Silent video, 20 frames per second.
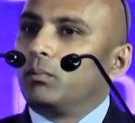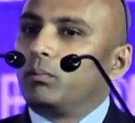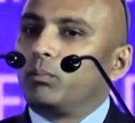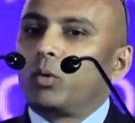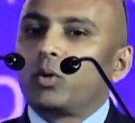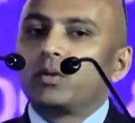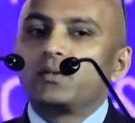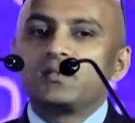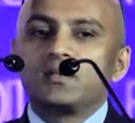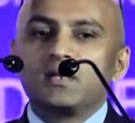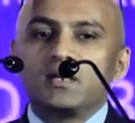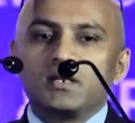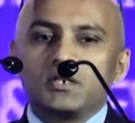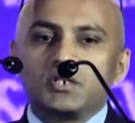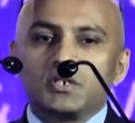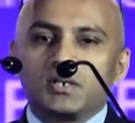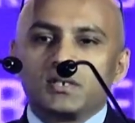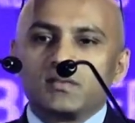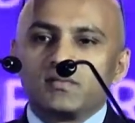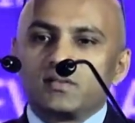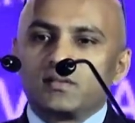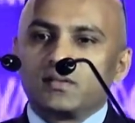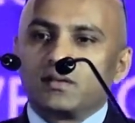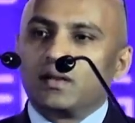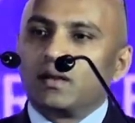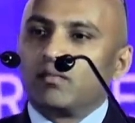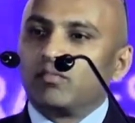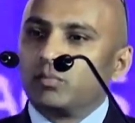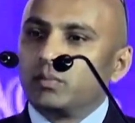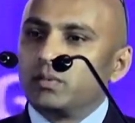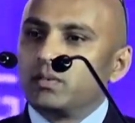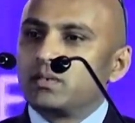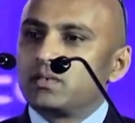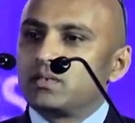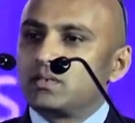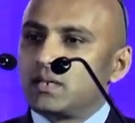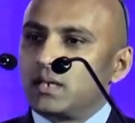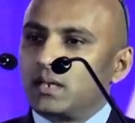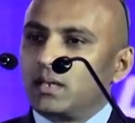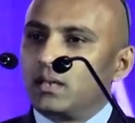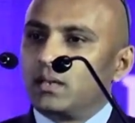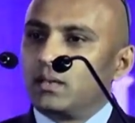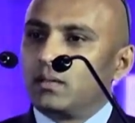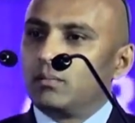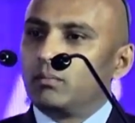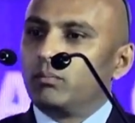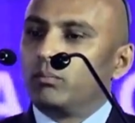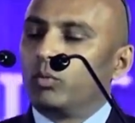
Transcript: policy initiatives that the government is taking,